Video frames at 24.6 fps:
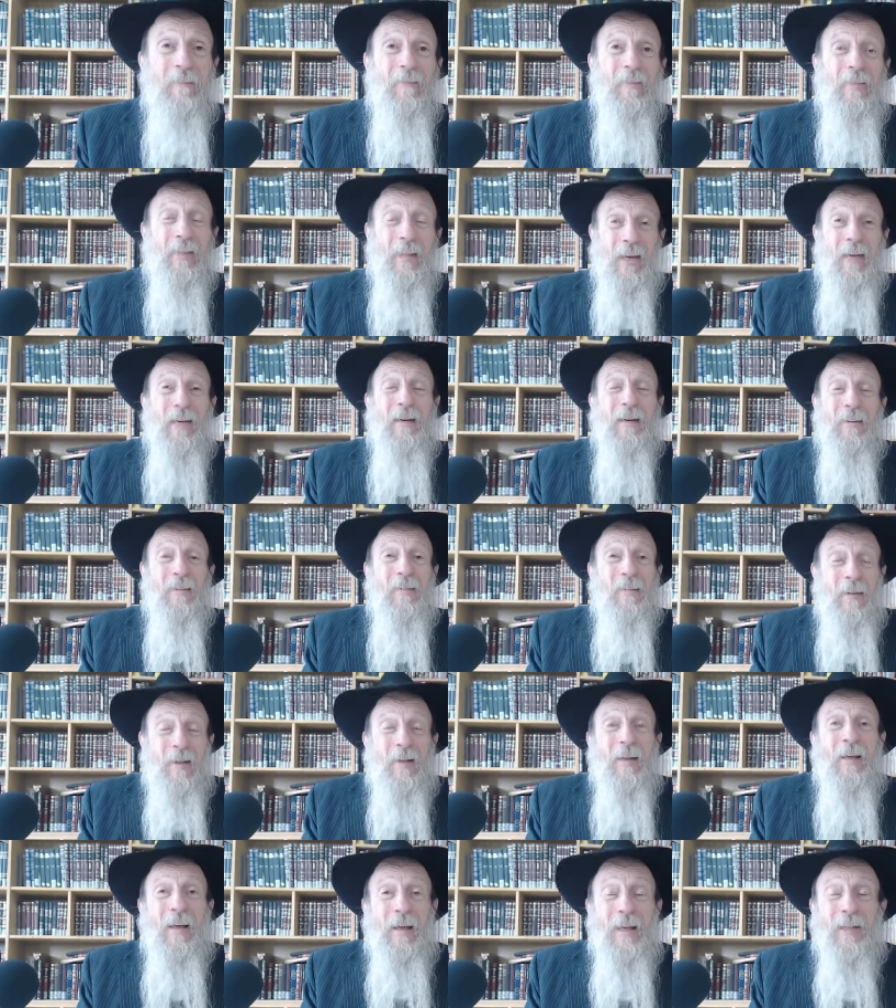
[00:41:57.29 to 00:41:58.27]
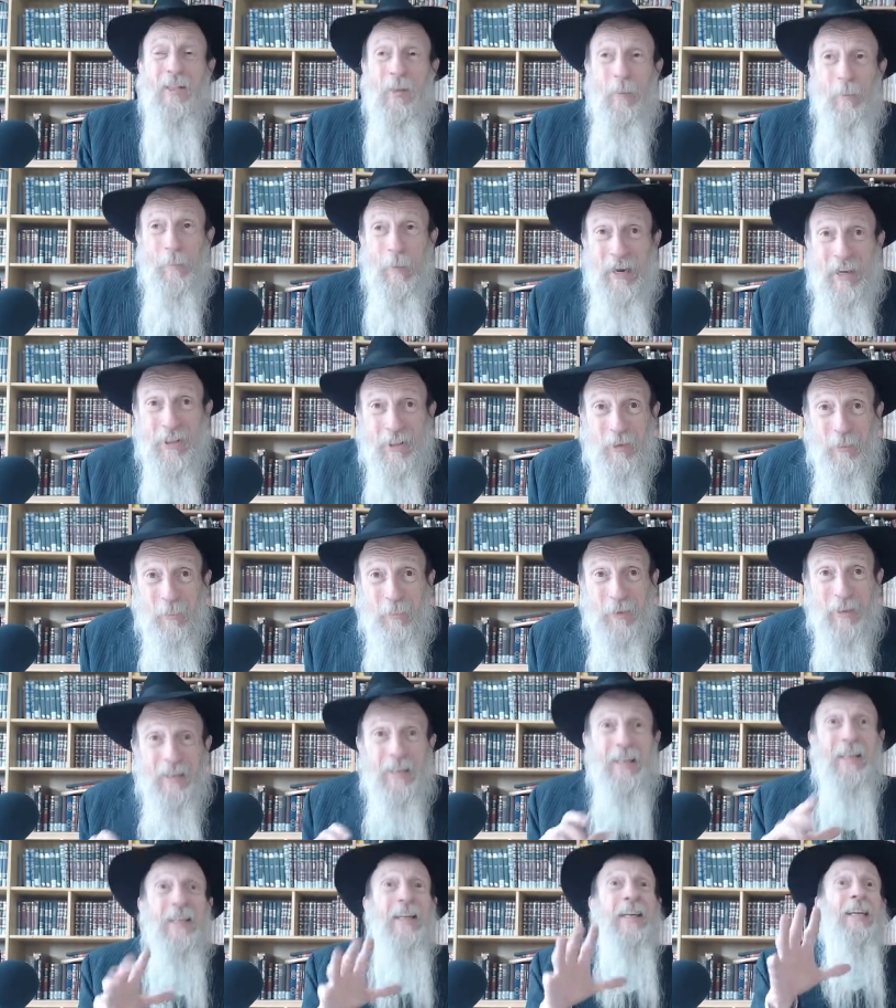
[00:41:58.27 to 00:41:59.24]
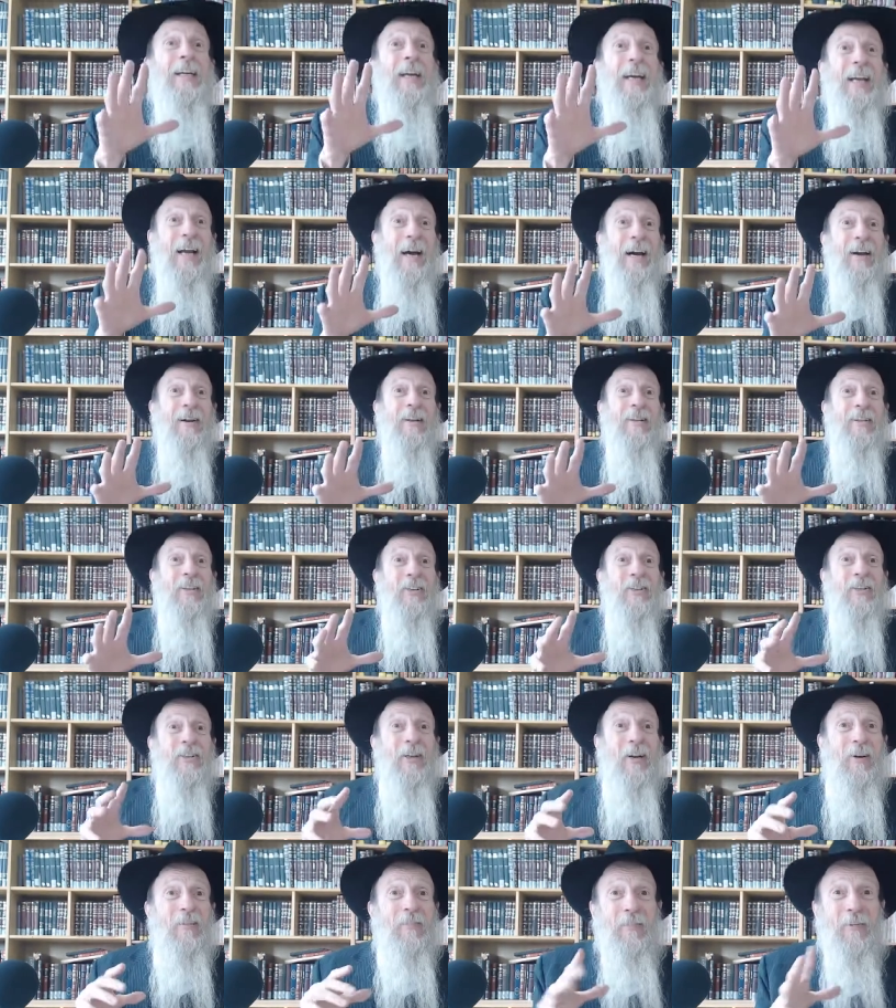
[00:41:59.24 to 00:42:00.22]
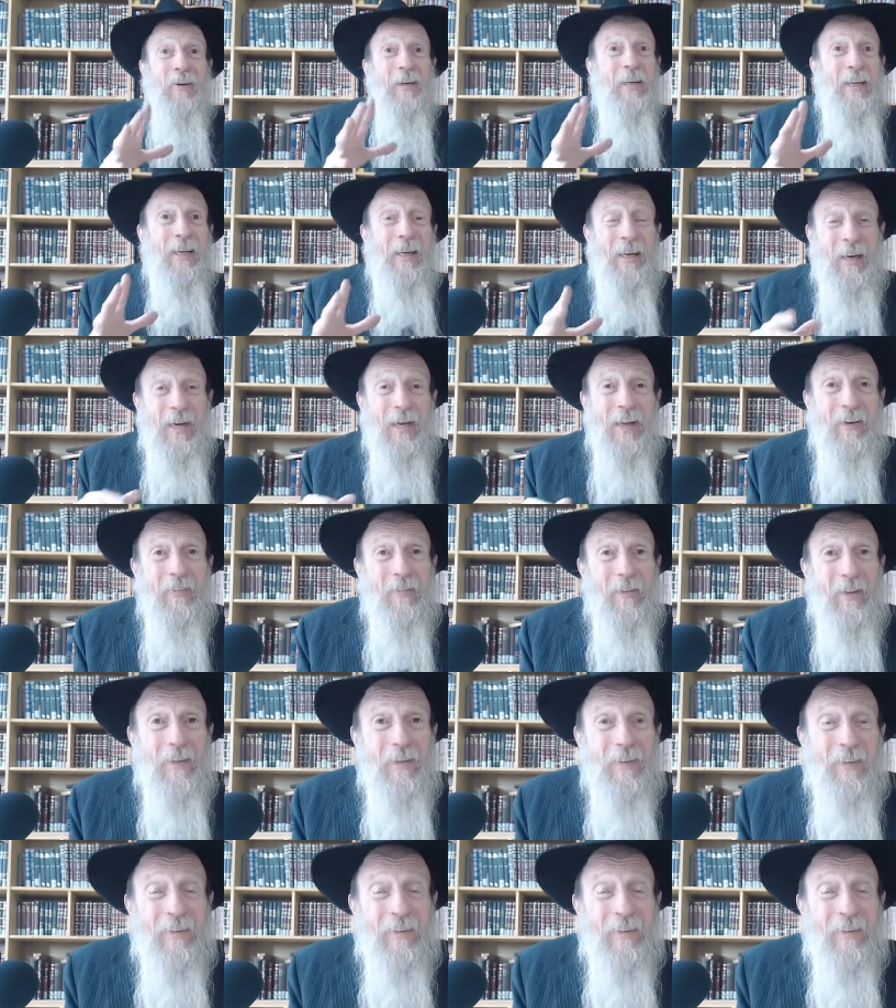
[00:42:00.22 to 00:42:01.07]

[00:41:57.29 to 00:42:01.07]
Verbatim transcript: then it's a possibility he can get out of this stuff. I can get out of it.